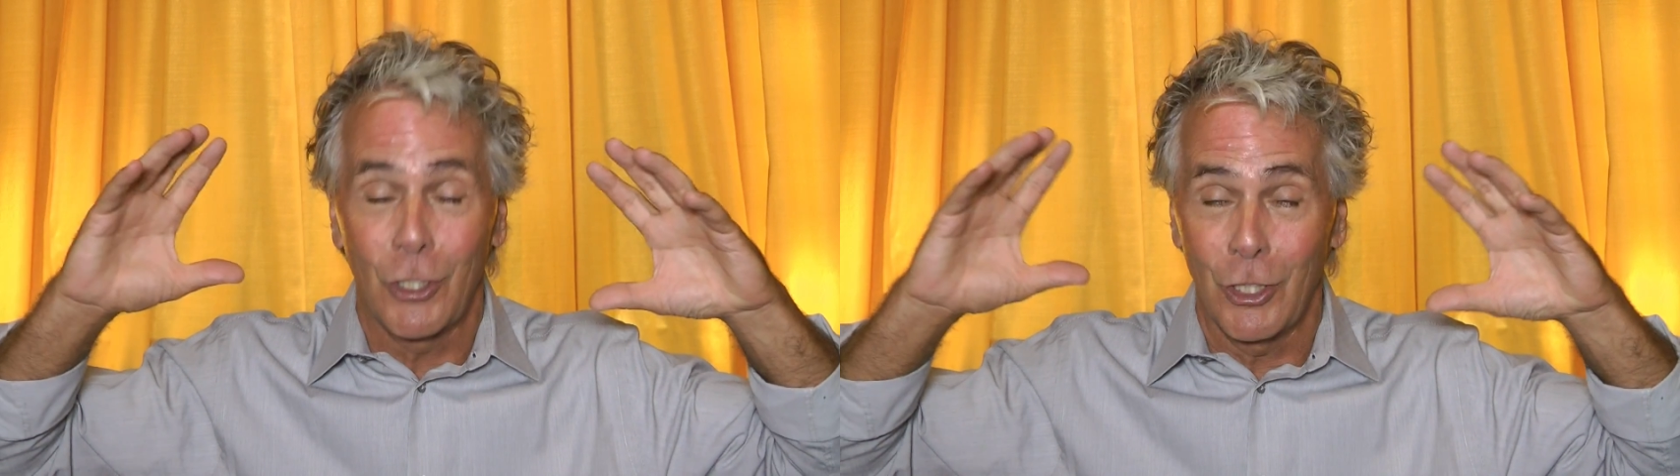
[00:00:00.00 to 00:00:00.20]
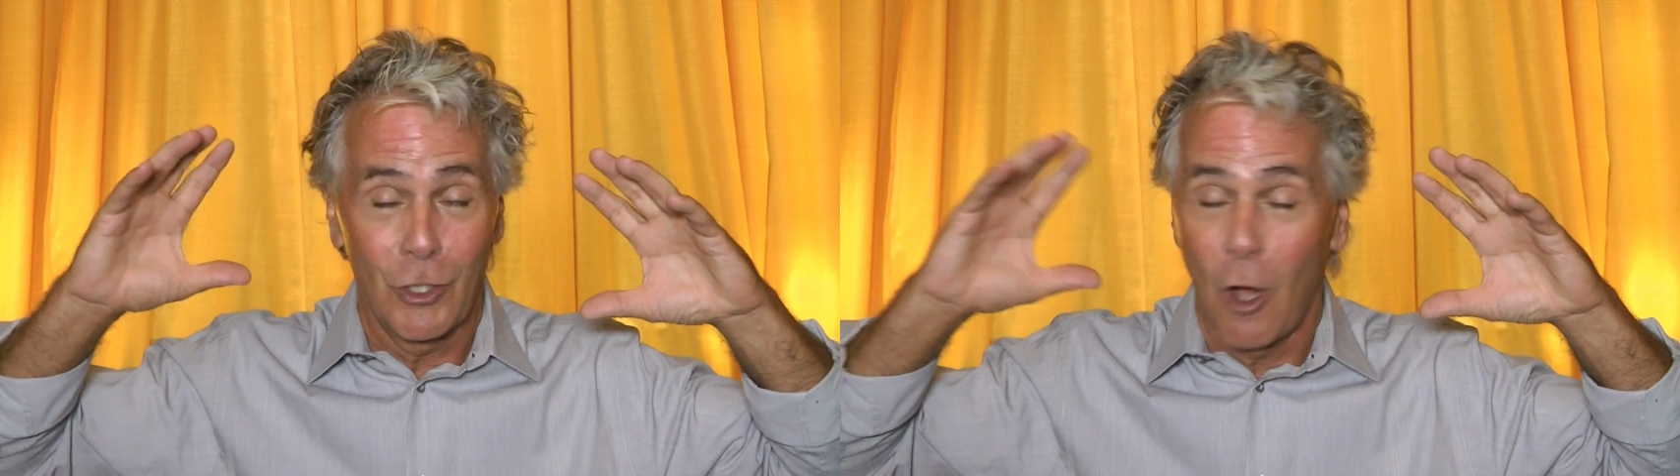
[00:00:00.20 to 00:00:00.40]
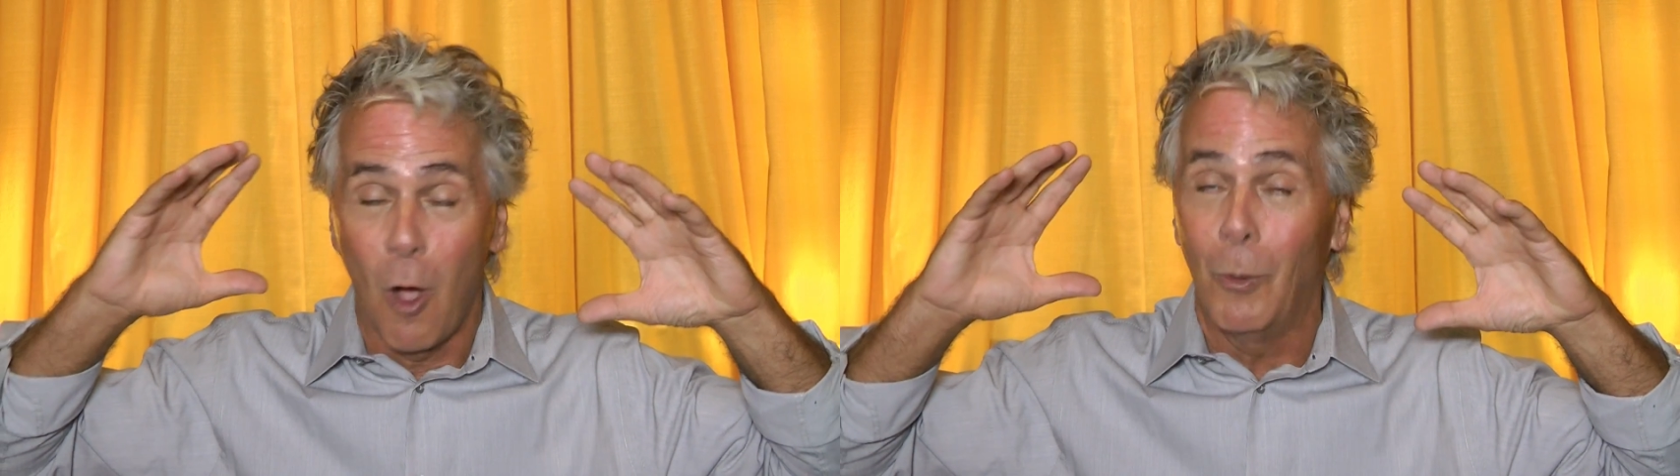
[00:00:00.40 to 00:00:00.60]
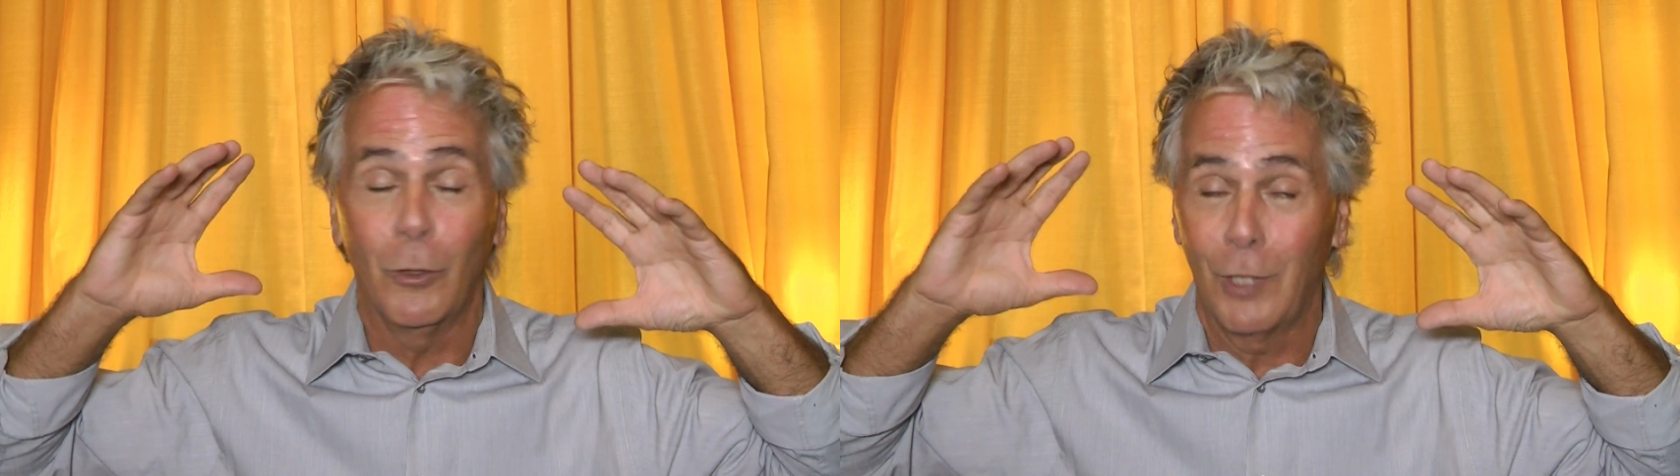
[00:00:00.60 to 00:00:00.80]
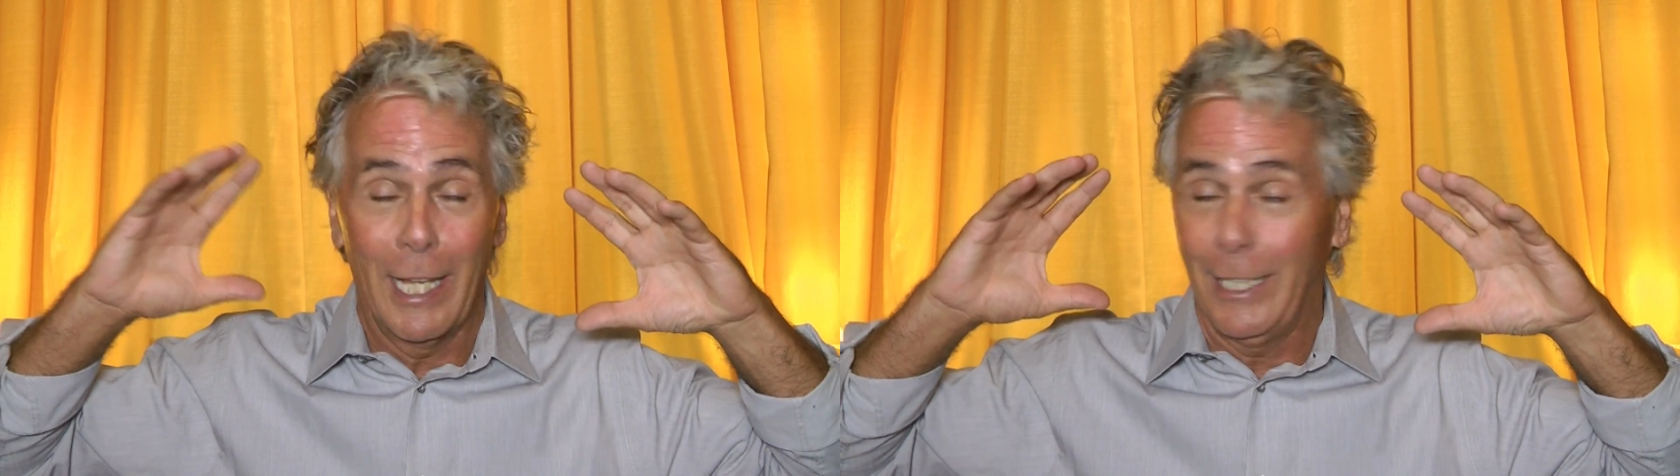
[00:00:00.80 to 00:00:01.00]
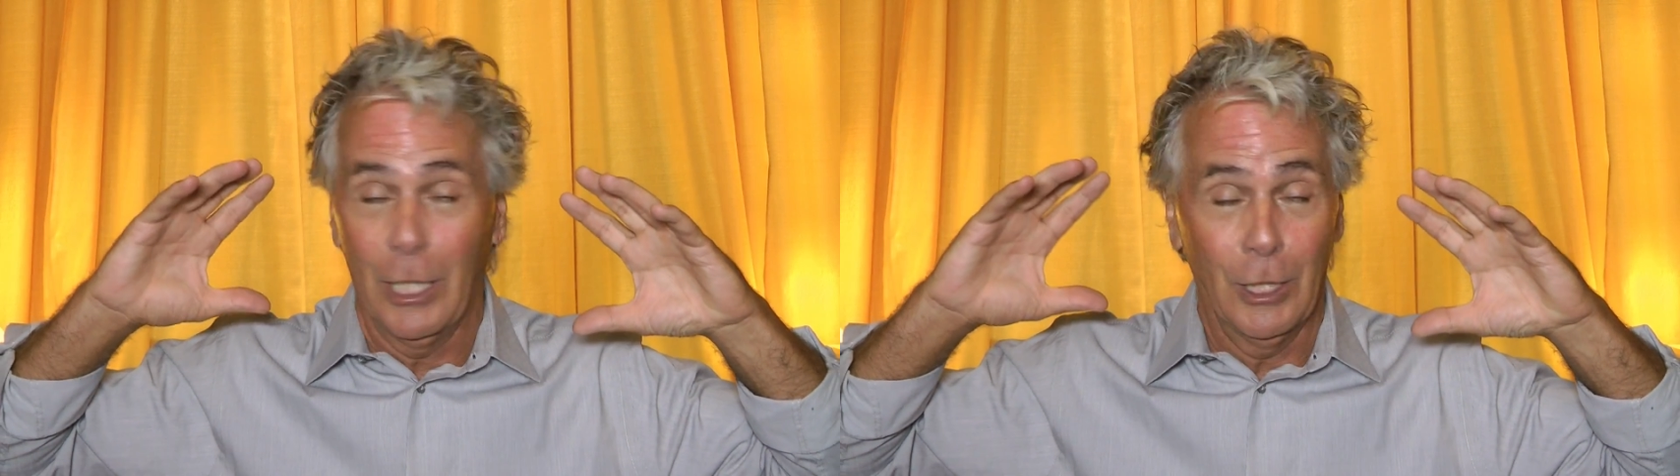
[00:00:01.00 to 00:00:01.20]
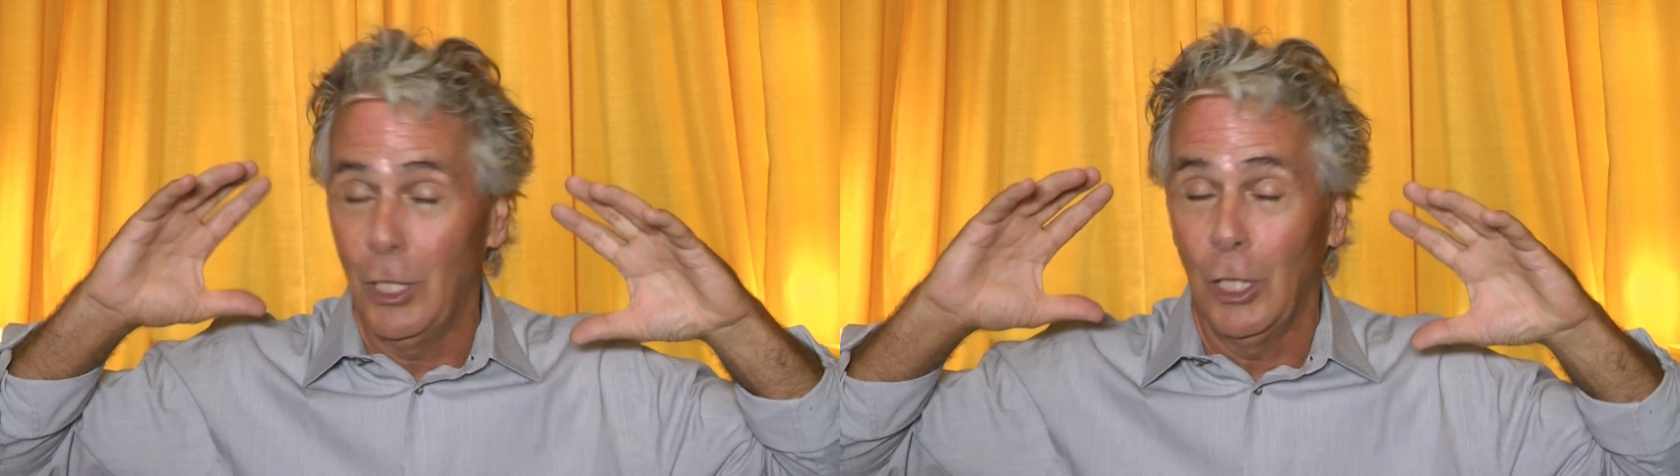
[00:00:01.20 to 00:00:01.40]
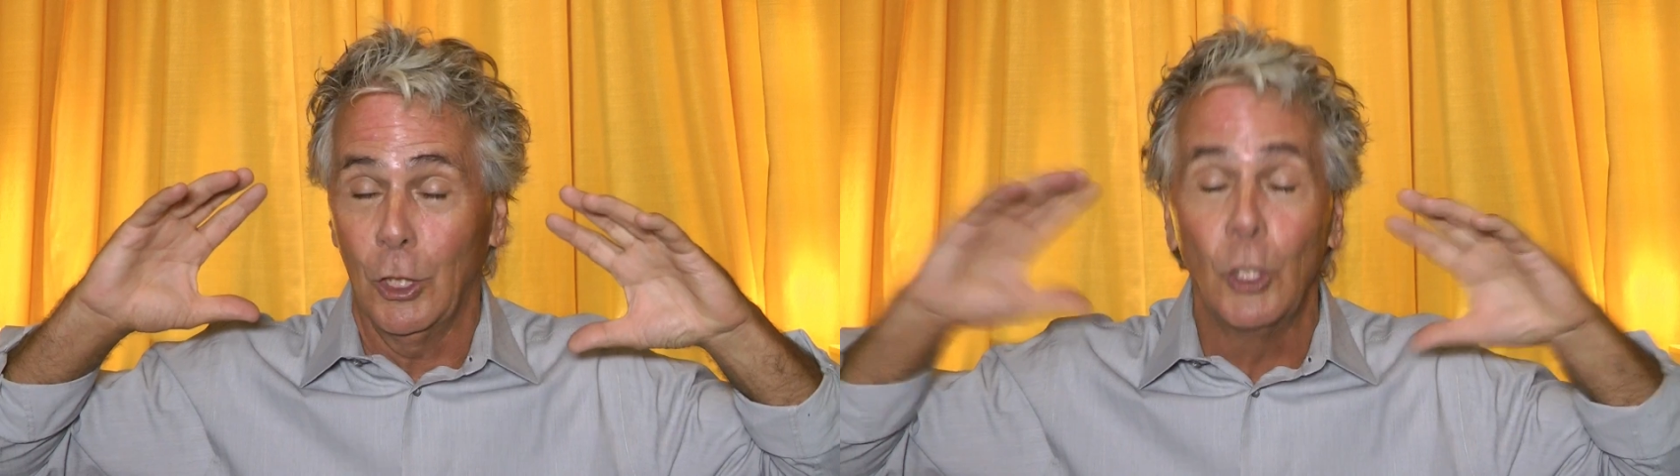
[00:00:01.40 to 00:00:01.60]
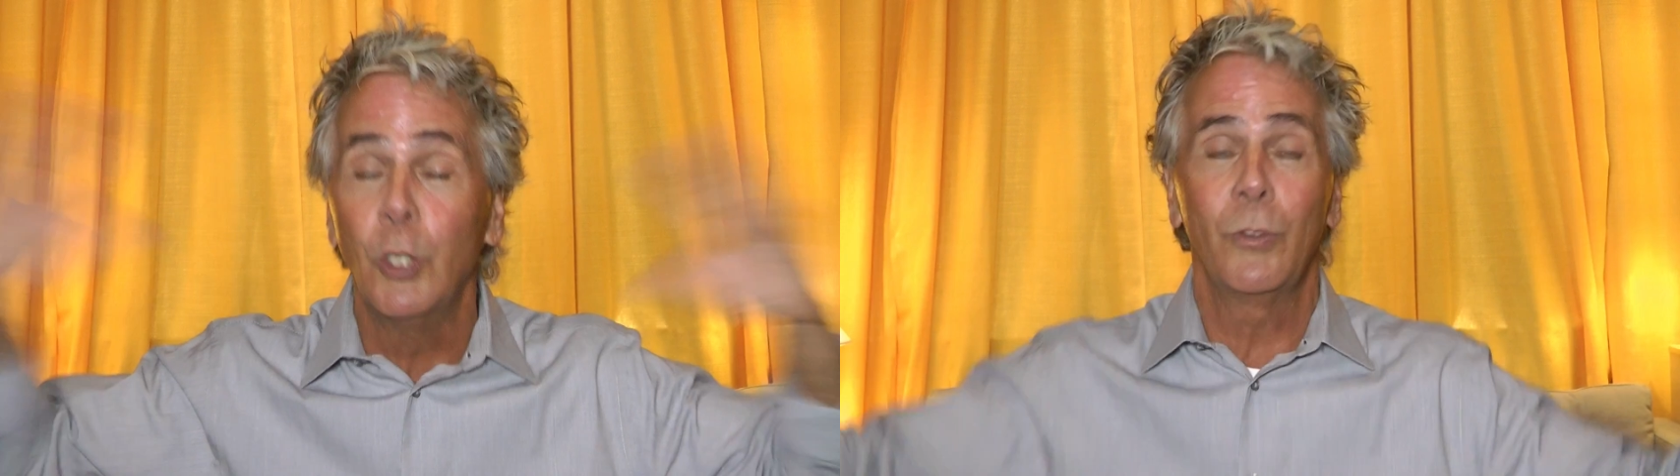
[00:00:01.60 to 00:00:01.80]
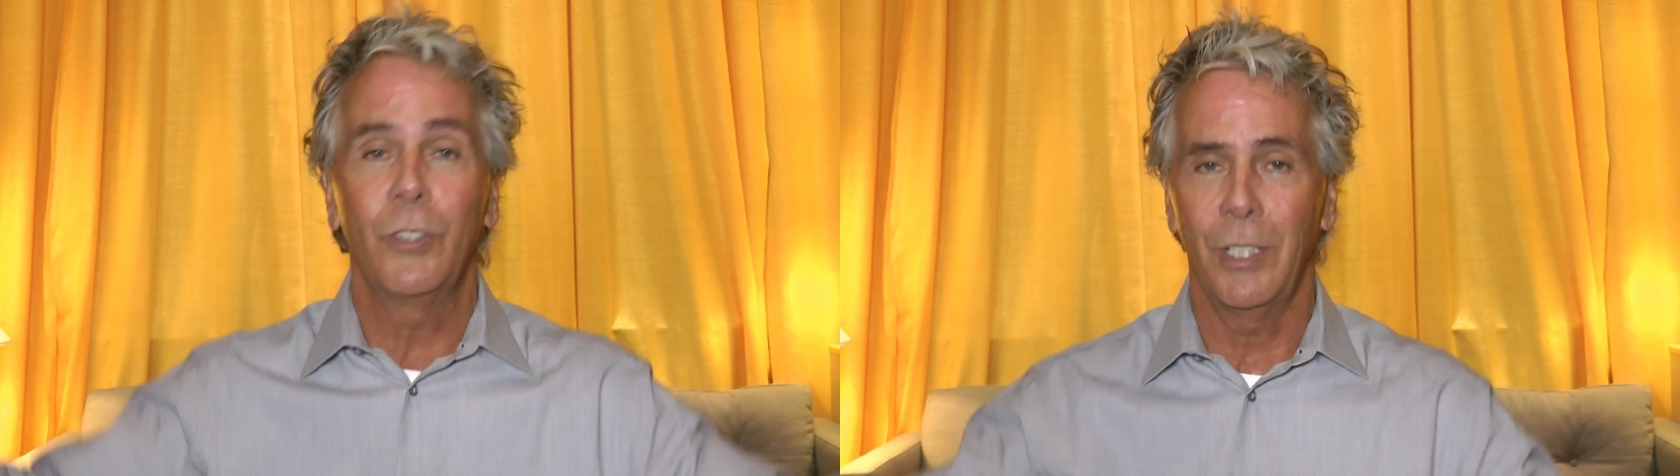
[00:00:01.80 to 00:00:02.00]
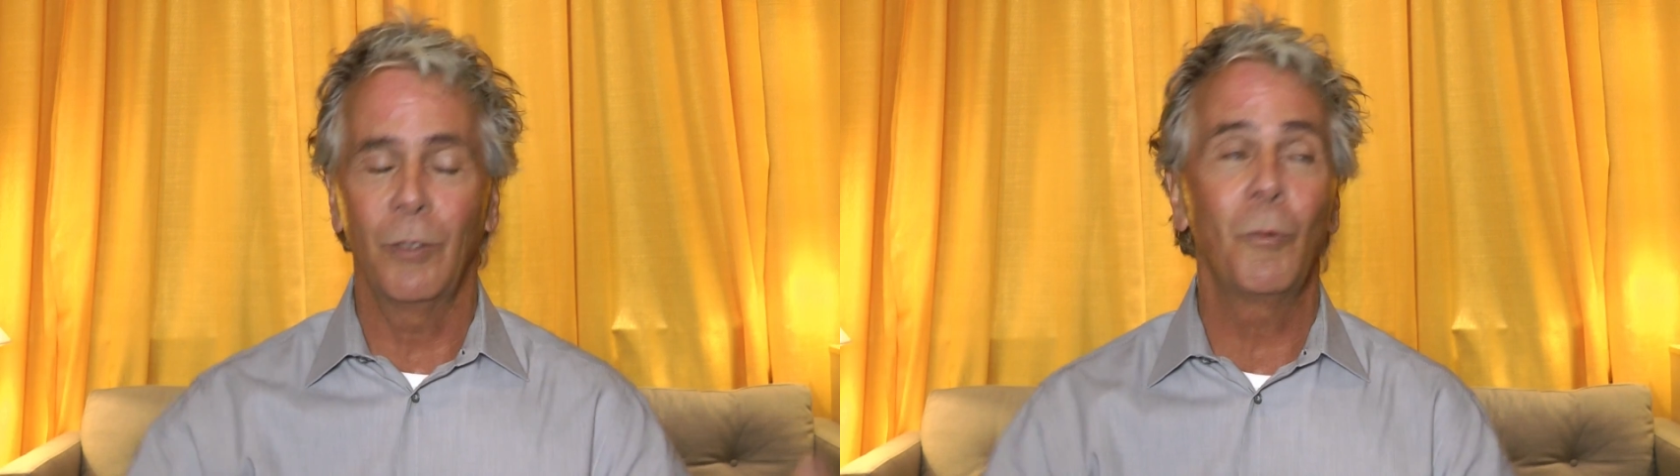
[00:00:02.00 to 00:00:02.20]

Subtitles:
just almost like lose it.